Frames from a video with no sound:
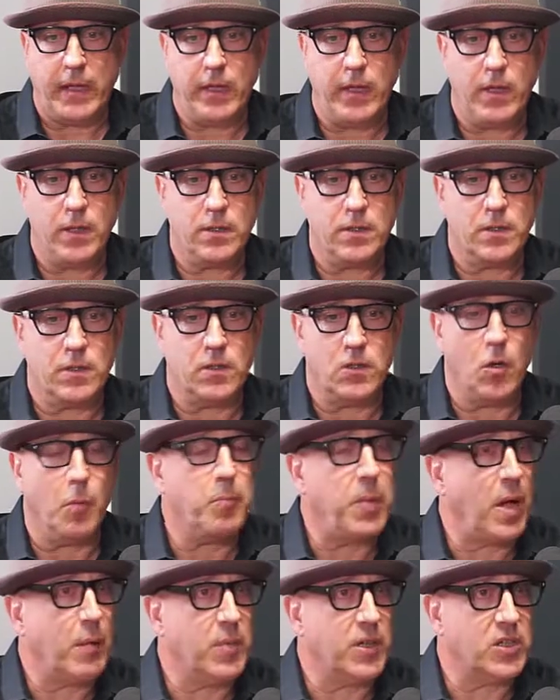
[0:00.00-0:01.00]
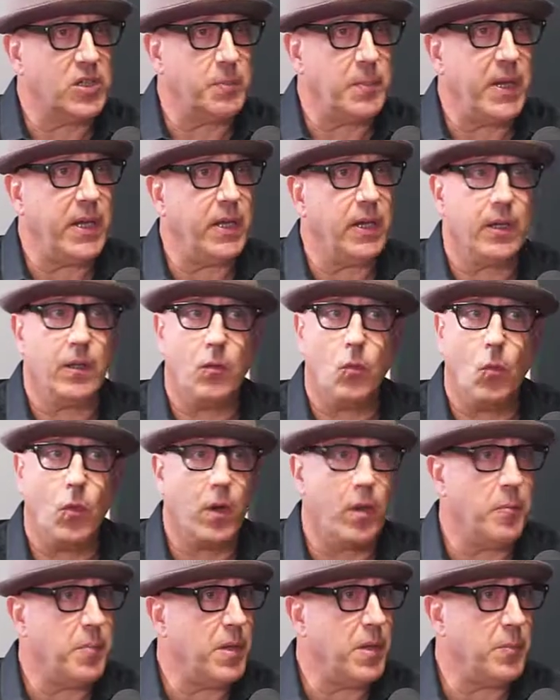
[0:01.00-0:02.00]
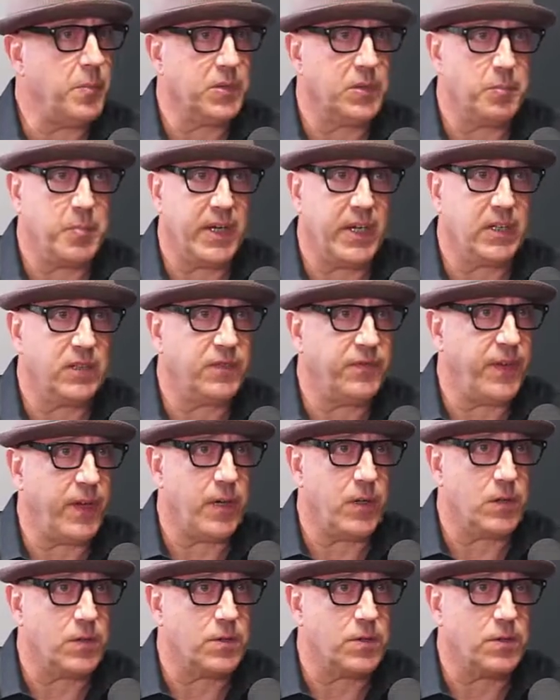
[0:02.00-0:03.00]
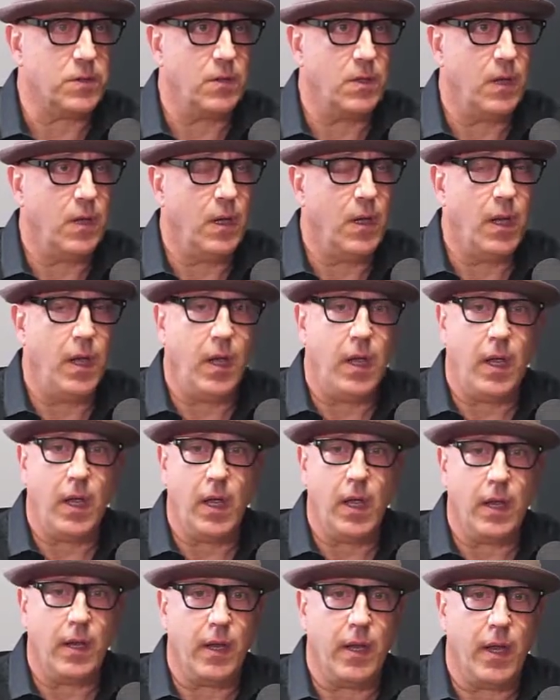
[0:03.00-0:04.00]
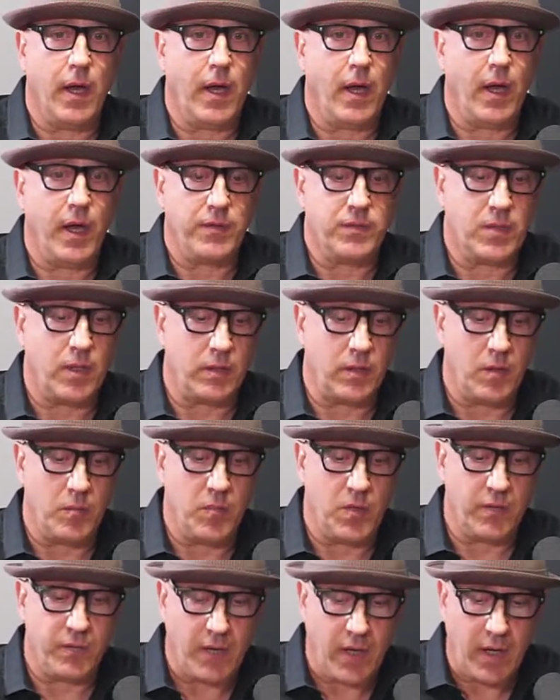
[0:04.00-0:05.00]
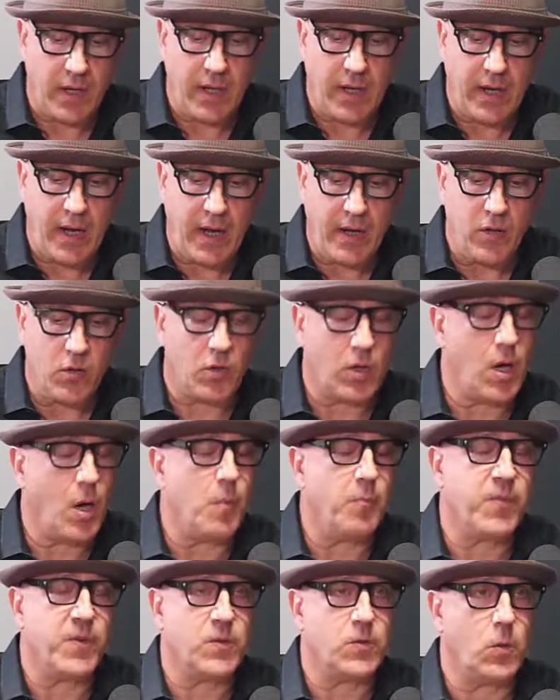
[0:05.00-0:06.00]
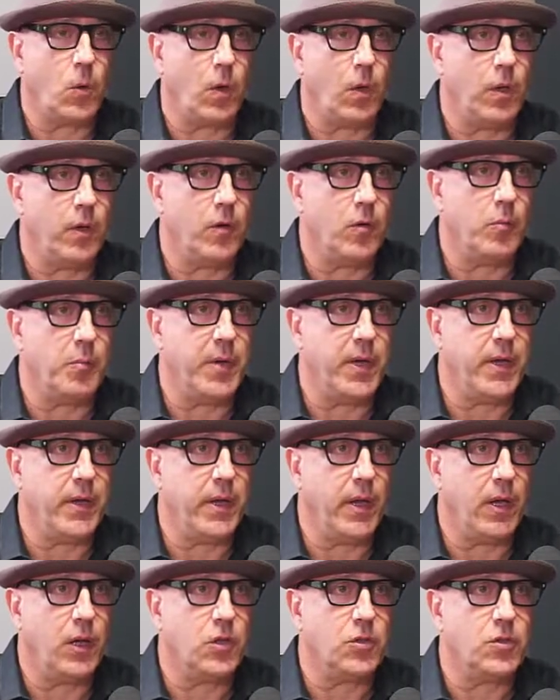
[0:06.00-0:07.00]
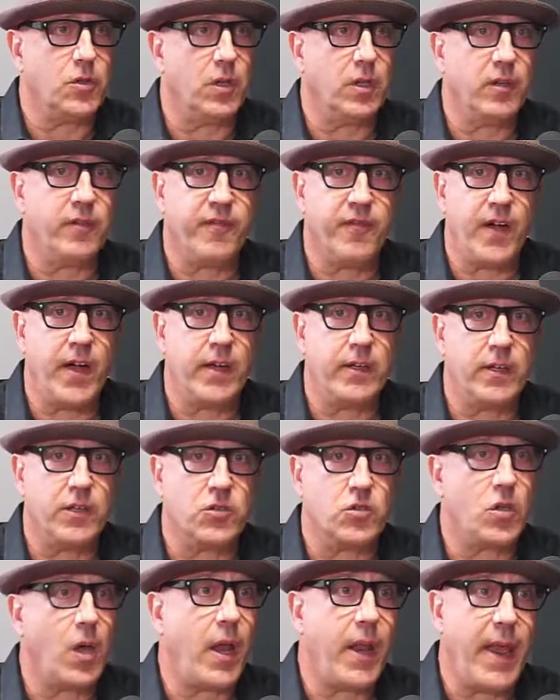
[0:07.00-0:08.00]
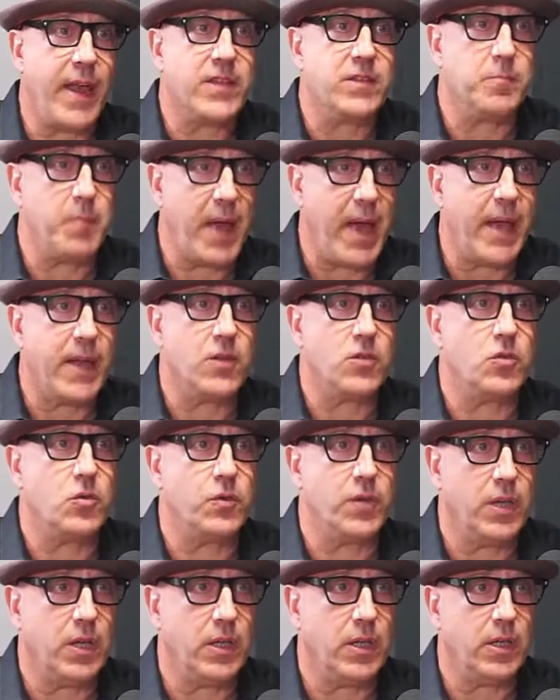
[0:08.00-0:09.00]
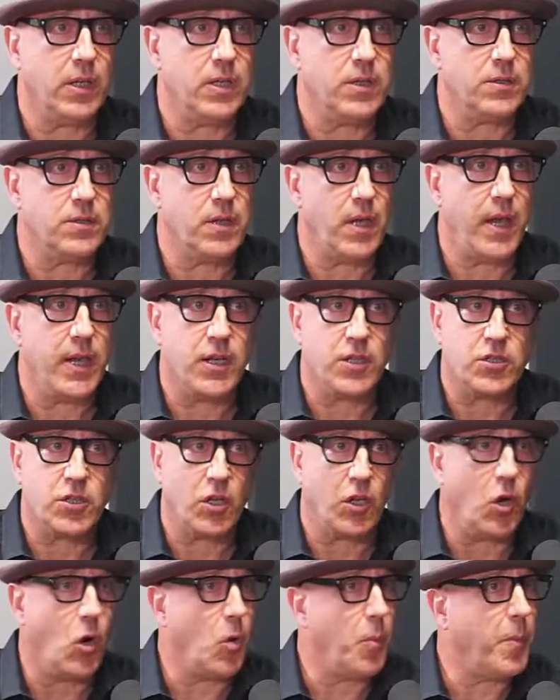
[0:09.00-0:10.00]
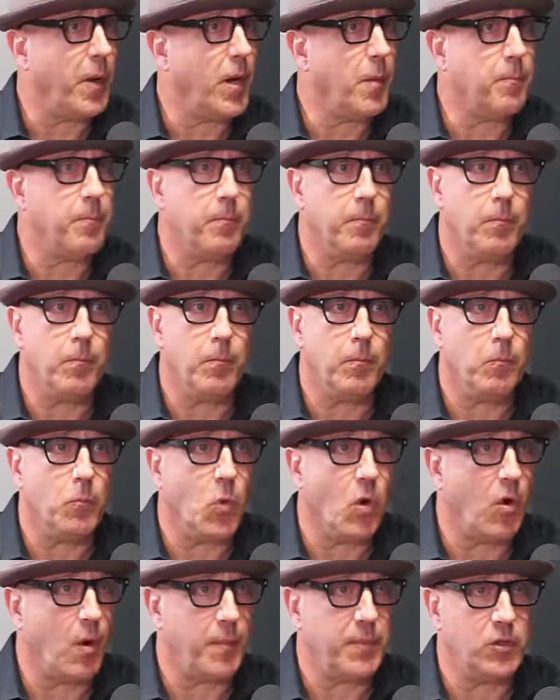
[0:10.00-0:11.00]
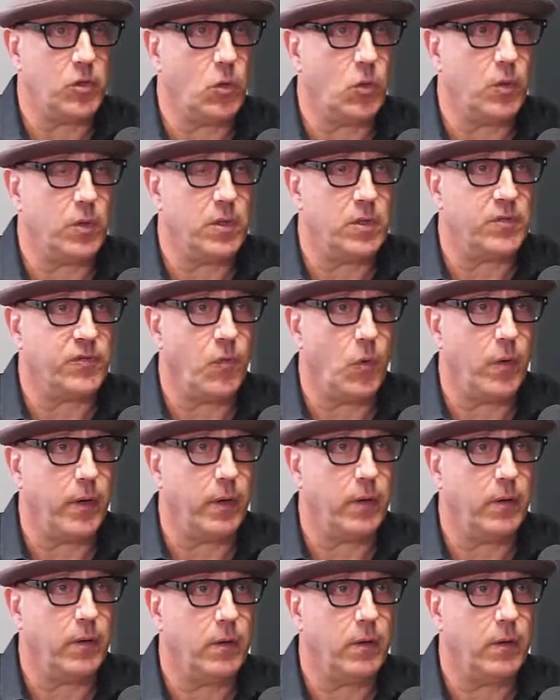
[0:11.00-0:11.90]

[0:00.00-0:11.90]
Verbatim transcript: kids is, you know, public speaking, one of people's biggest fears. And I, I said to them, you've got to get out of your comfort zone a little bit because you're going to find it's not as bad as you think it is, and it's going to open up more opportunities for you.